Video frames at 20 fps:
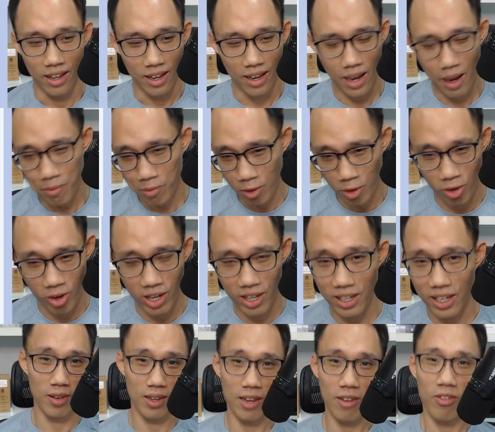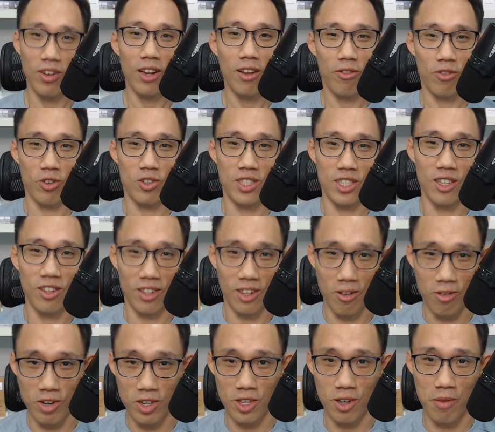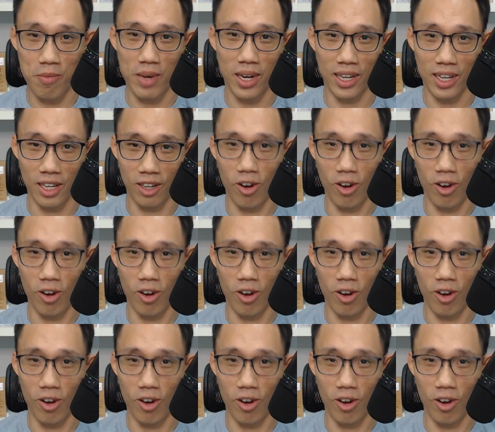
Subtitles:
upgrading. Even if you see on the resale market,